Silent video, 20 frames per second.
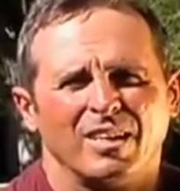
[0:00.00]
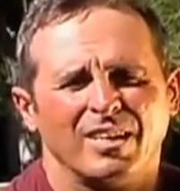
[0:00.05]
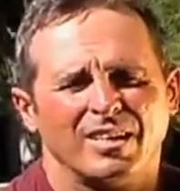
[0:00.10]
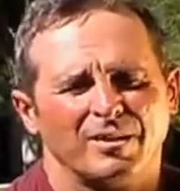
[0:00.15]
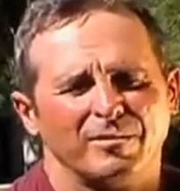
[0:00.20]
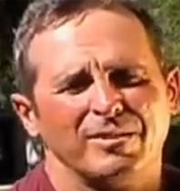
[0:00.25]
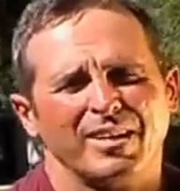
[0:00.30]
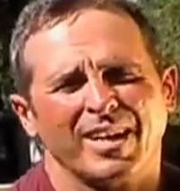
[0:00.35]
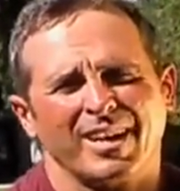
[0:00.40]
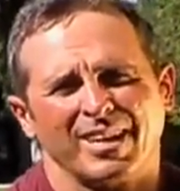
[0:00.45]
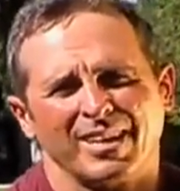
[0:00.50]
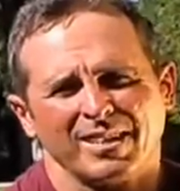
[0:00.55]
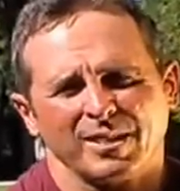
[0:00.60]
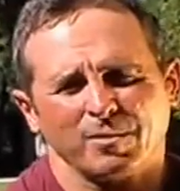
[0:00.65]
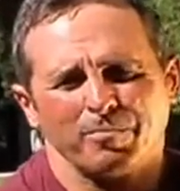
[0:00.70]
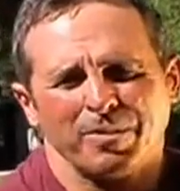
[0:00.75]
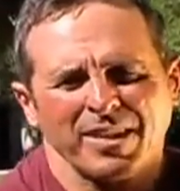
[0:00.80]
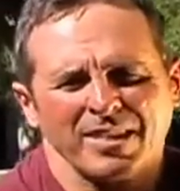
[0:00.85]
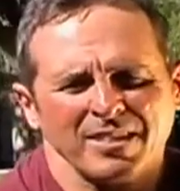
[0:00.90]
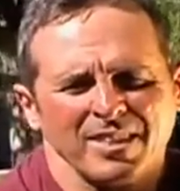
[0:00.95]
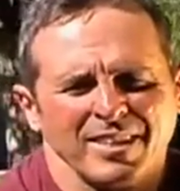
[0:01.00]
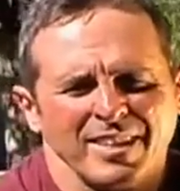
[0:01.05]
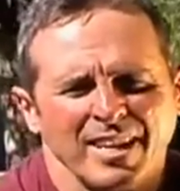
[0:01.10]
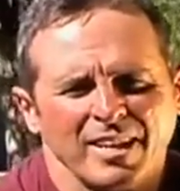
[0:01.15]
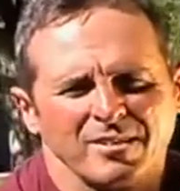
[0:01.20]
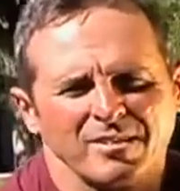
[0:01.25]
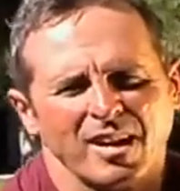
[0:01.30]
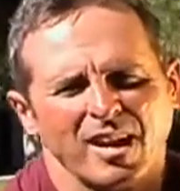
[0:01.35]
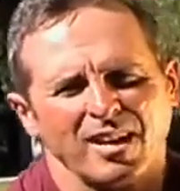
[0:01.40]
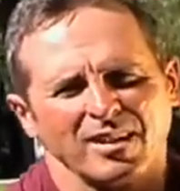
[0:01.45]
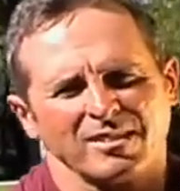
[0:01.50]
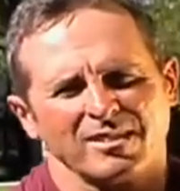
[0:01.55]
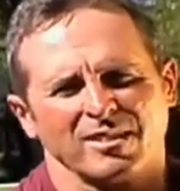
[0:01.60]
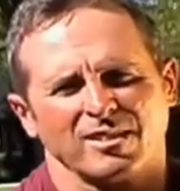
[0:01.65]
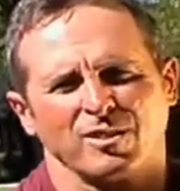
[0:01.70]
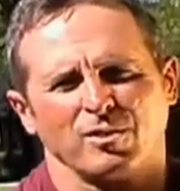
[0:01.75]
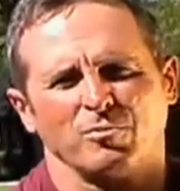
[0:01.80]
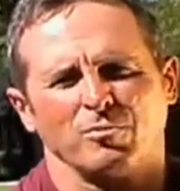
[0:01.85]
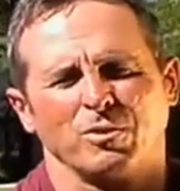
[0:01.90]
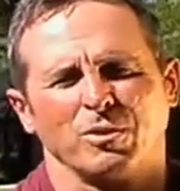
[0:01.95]
It depends on how
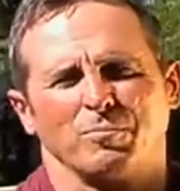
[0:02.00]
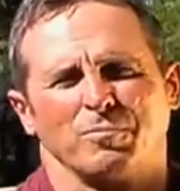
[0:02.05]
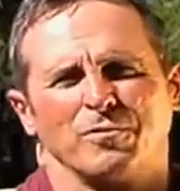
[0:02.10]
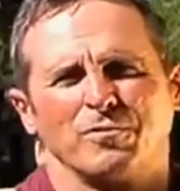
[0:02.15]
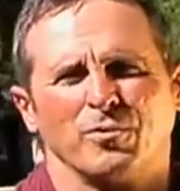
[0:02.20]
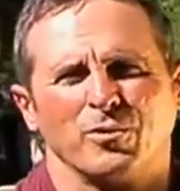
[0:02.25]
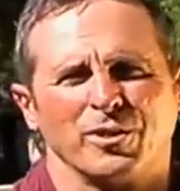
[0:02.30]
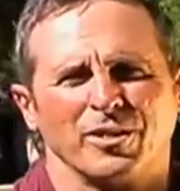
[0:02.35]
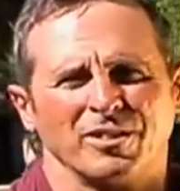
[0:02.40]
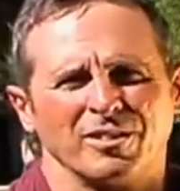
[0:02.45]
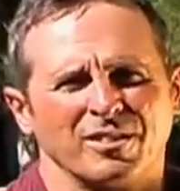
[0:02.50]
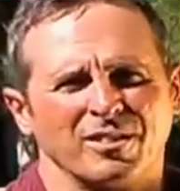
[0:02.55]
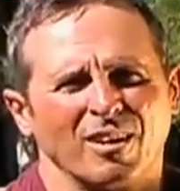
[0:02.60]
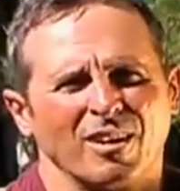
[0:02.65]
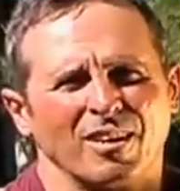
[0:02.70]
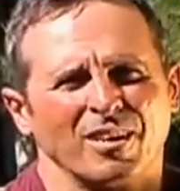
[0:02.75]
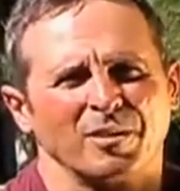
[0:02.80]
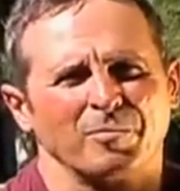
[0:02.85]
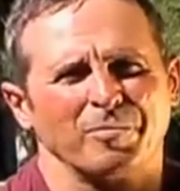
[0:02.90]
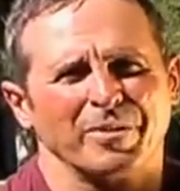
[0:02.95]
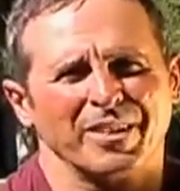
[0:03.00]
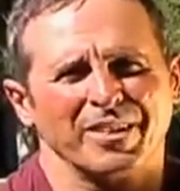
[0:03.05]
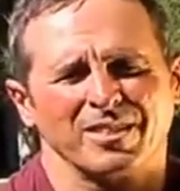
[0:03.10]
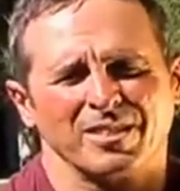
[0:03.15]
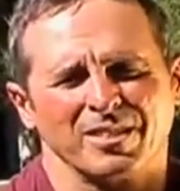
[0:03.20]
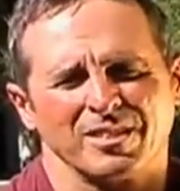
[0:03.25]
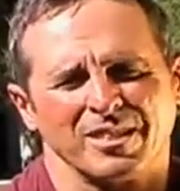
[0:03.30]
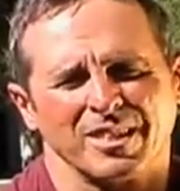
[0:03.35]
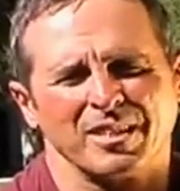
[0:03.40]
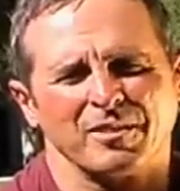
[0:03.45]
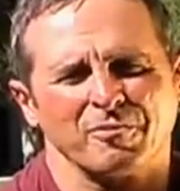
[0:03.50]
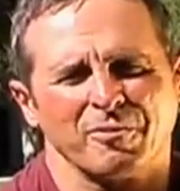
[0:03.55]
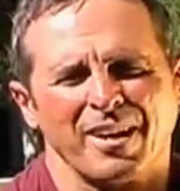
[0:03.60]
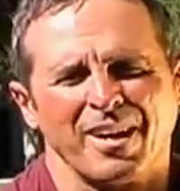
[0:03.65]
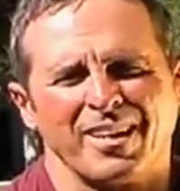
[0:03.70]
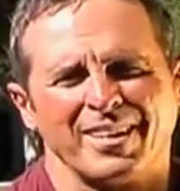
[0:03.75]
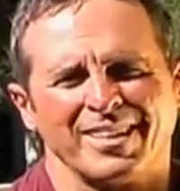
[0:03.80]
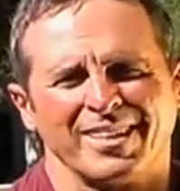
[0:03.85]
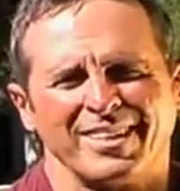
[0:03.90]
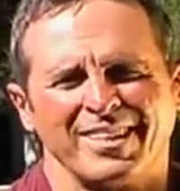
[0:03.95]
toxic you were before you started, but as a
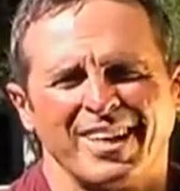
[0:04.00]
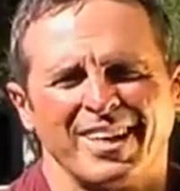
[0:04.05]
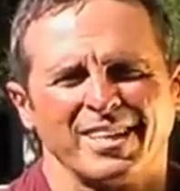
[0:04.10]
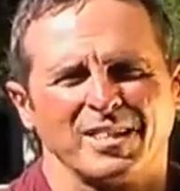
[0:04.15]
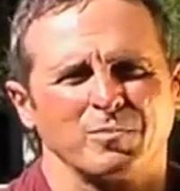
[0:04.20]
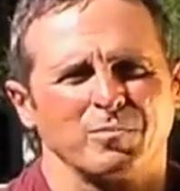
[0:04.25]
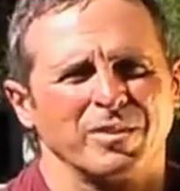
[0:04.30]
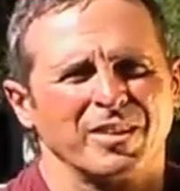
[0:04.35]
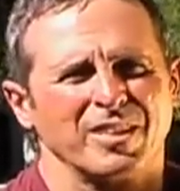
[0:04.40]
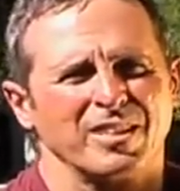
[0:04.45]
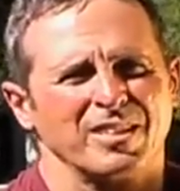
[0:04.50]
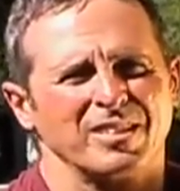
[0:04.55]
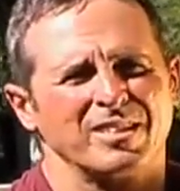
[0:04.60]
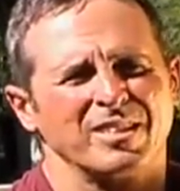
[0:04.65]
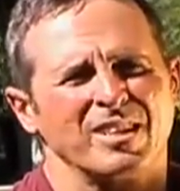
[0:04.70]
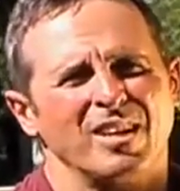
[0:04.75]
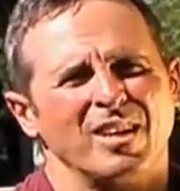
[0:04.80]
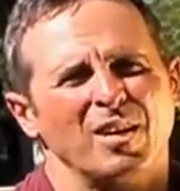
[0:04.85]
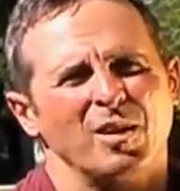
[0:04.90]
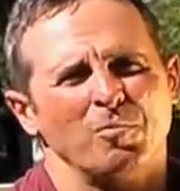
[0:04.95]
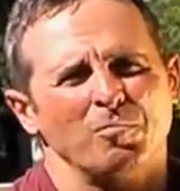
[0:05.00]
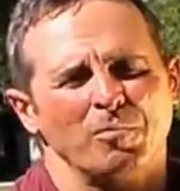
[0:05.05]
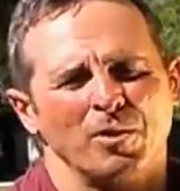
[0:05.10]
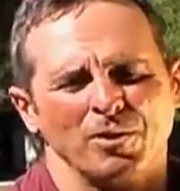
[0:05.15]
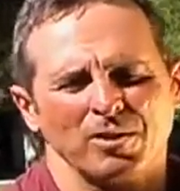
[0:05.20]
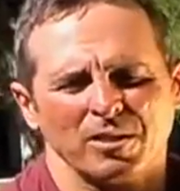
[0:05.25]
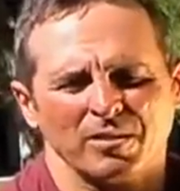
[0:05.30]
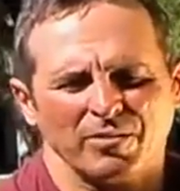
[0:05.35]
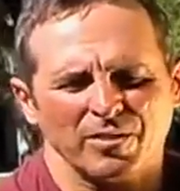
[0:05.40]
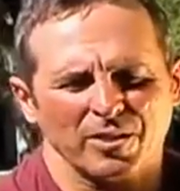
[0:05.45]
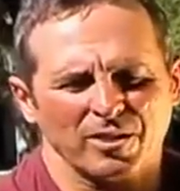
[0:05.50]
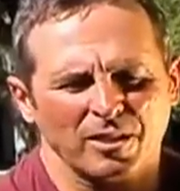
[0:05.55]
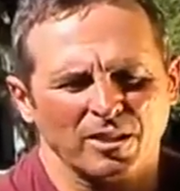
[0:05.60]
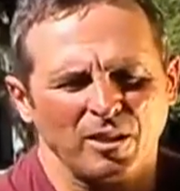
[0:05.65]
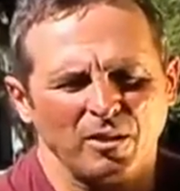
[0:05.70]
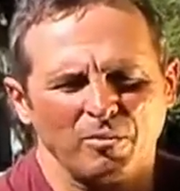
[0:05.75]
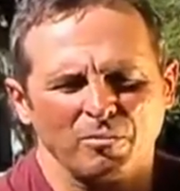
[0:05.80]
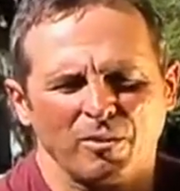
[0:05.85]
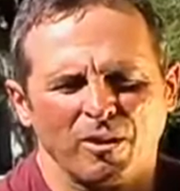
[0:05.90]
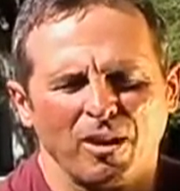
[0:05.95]
generality, yes, because most of us
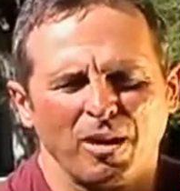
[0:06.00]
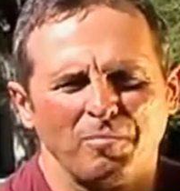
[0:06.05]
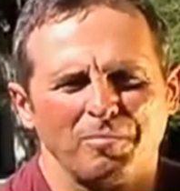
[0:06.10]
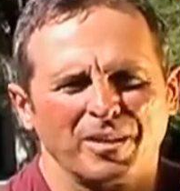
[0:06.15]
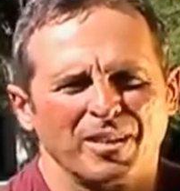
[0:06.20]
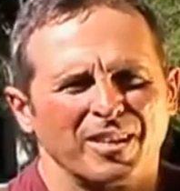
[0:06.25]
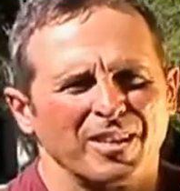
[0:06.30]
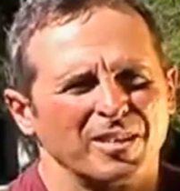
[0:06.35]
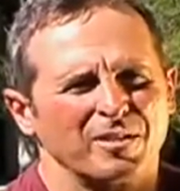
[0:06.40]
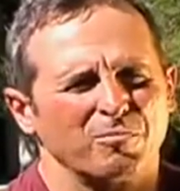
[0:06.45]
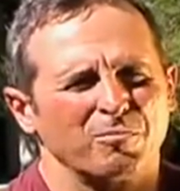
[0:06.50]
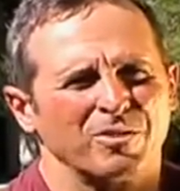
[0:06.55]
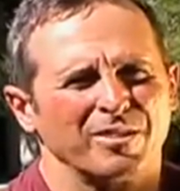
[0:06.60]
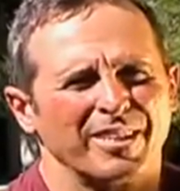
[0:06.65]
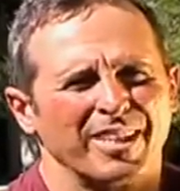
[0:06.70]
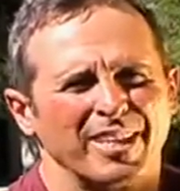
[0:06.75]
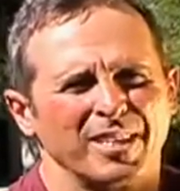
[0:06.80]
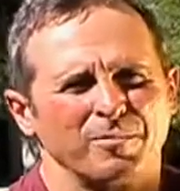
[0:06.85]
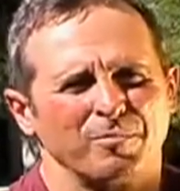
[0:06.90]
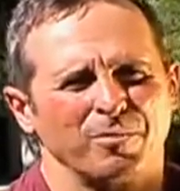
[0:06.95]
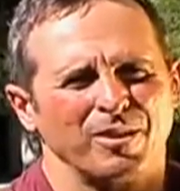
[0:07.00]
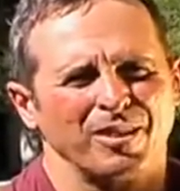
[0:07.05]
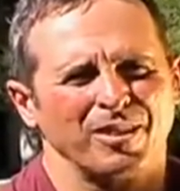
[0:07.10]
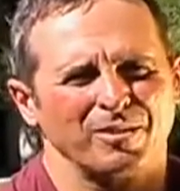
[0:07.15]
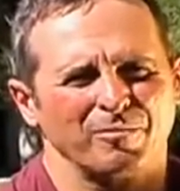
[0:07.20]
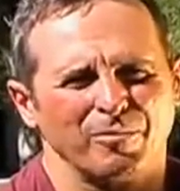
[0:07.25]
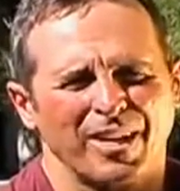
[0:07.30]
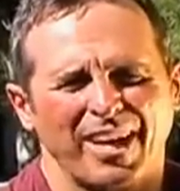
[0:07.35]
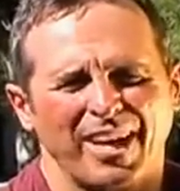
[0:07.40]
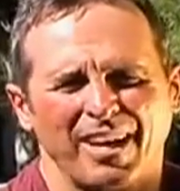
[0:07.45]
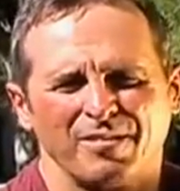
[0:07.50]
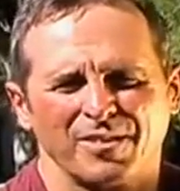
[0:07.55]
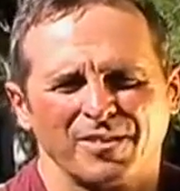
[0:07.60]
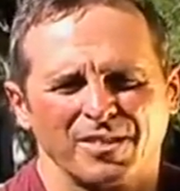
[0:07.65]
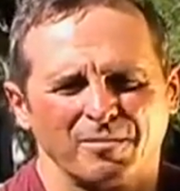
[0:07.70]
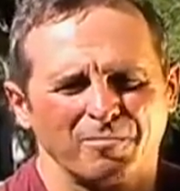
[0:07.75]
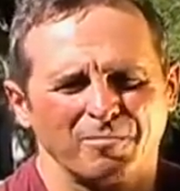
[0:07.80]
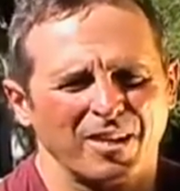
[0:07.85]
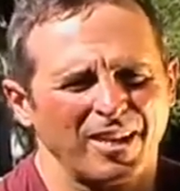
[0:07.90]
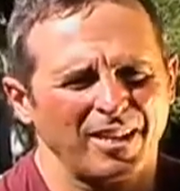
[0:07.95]
go raw because we're desperate and we have
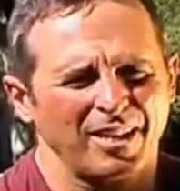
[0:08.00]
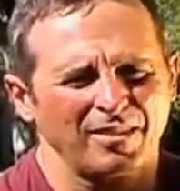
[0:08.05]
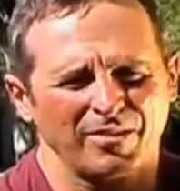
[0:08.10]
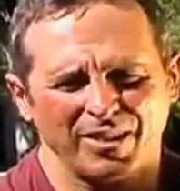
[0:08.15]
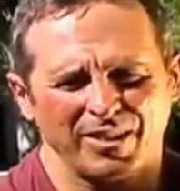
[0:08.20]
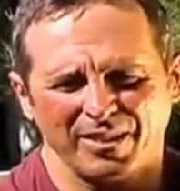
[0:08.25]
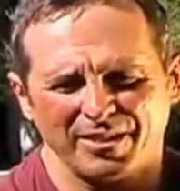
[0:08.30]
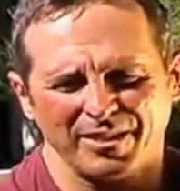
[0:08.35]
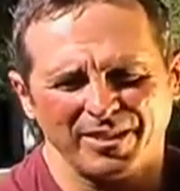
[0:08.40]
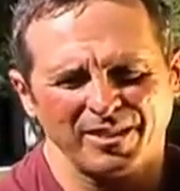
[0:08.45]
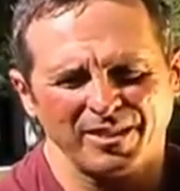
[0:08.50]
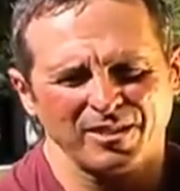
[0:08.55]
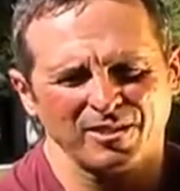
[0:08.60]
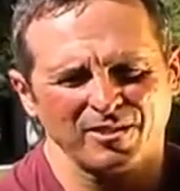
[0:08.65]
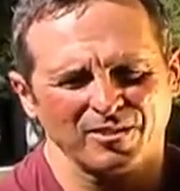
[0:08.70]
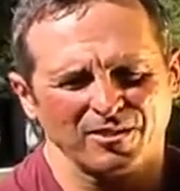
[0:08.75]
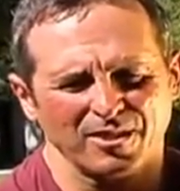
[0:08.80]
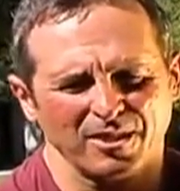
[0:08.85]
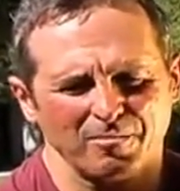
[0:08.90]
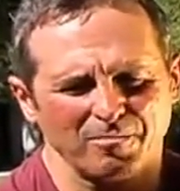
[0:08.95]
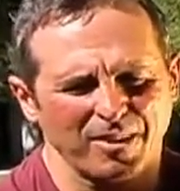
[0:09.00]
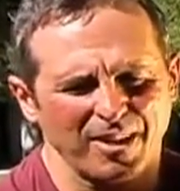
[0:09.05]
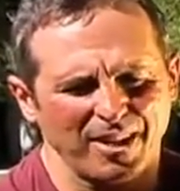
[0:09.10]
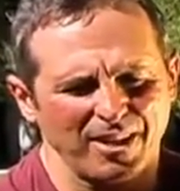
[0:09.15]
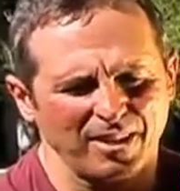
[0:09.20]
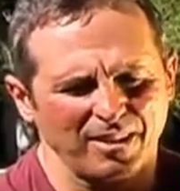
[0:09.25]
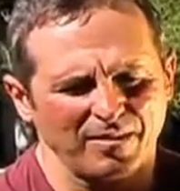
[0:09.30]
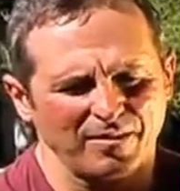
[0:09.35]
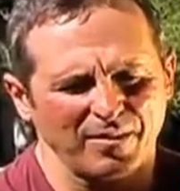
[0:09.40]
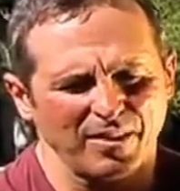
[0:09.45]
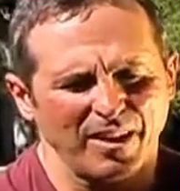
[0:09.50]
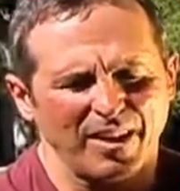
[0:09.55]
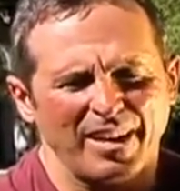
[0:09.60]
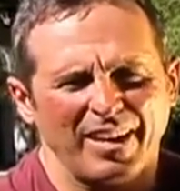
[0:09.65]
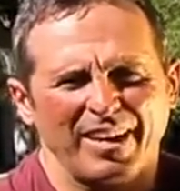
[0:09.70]
some kind of illness or some kind of